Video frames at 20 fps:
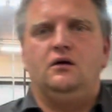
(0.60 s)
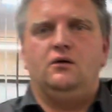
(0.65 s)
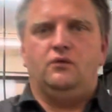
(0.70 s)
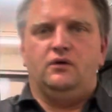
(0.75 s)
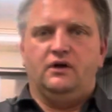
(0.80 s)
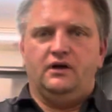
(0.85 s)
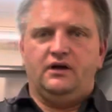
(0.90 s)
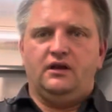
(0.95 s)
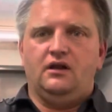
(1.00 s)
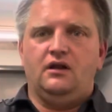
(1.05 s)

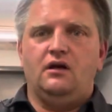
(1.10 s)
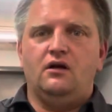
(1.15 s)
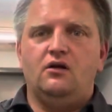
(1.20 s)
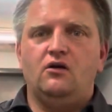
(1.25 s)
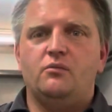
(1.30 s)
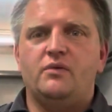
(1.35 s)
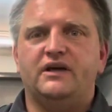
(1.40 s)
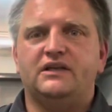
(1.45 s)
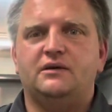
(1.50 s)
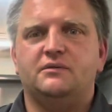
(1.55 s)
Well,
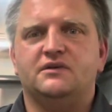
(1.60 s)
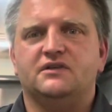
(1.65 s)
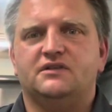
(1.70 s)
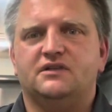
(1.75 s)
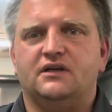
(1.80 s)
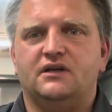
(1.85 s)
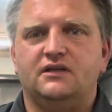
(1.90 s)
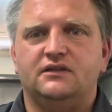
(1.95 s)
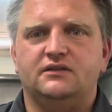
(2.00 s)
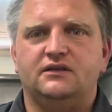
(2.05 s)
hello, my name is
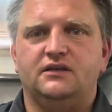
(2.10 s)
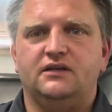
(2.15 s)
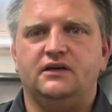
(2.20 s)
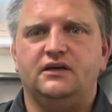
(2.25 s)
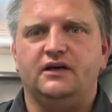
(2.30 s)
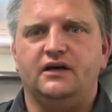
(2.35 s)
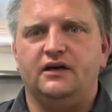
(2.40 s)
Andy,